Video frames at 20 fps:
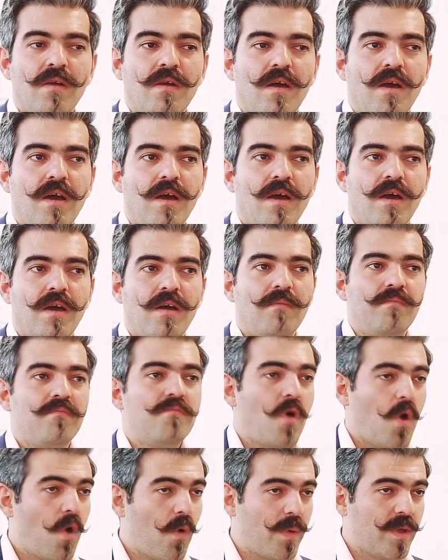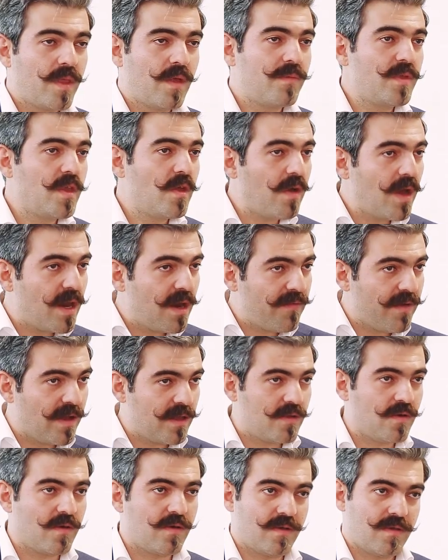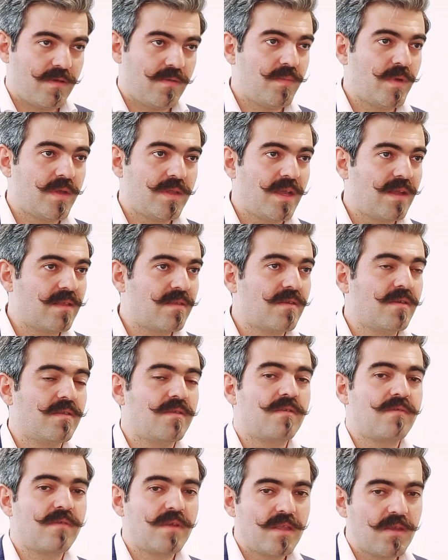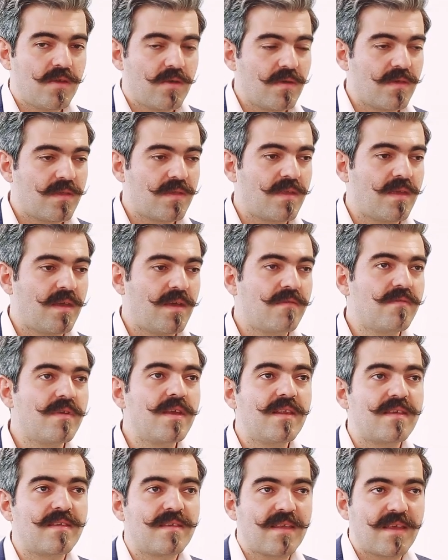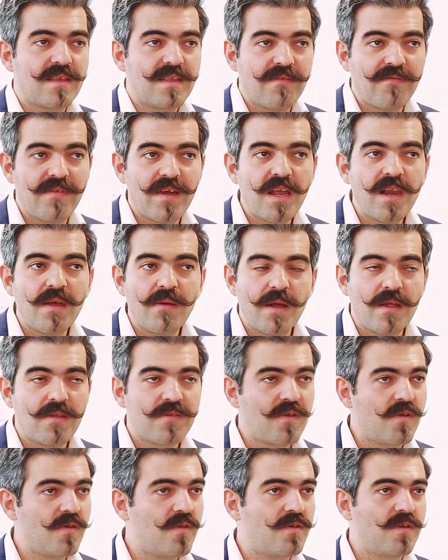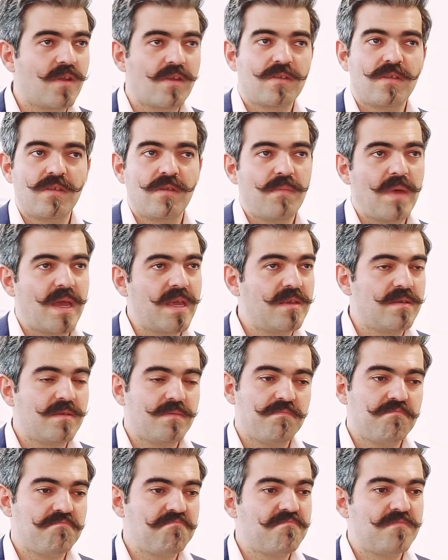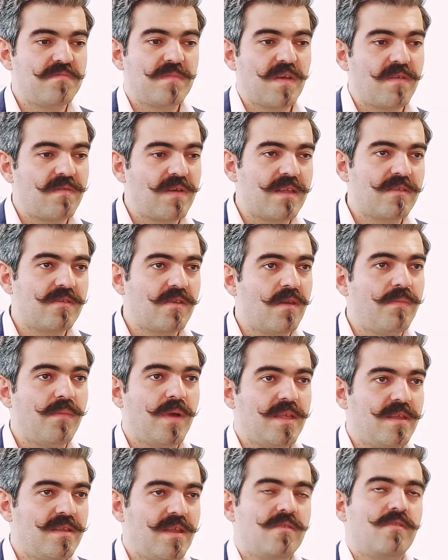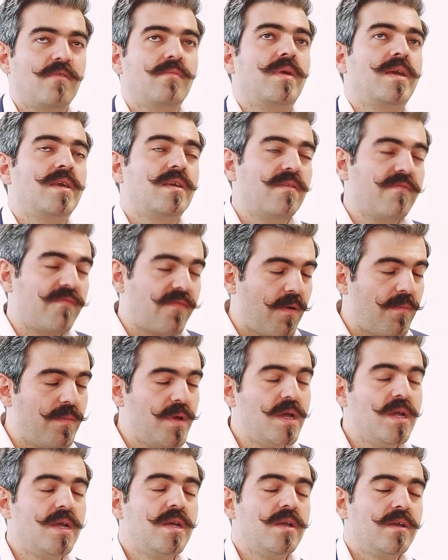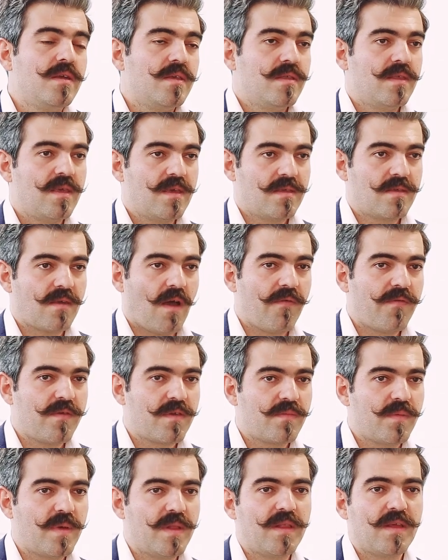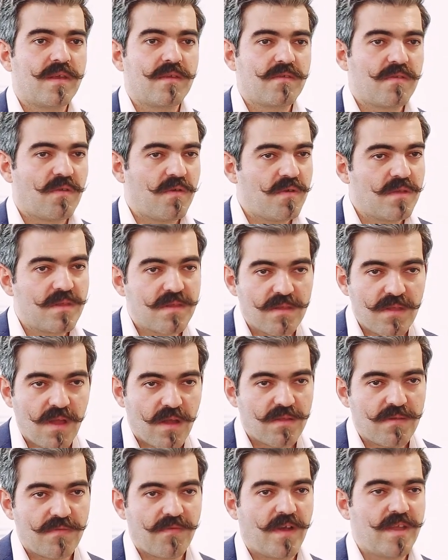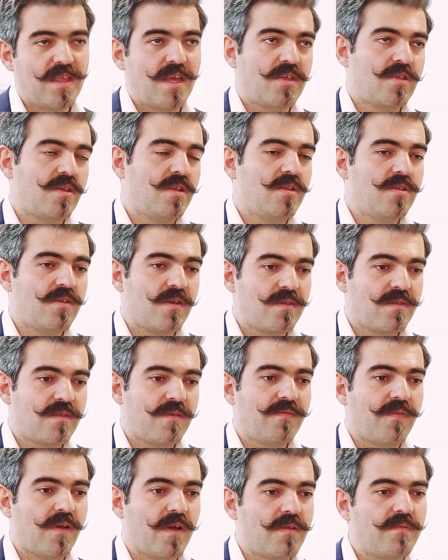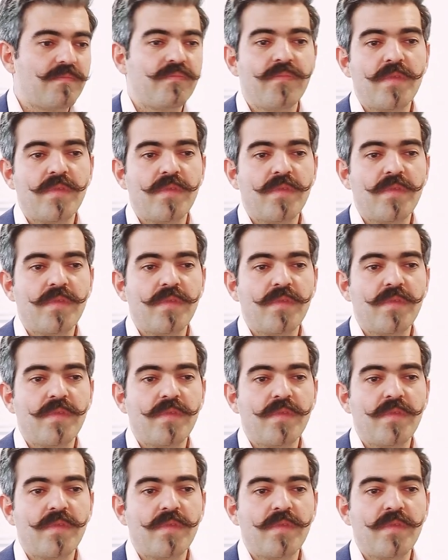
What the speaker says: open up new elevators, but that's going to reduce the real estate available, so you're not going to make the rental money that you're making from this office building, so it's not financially justified.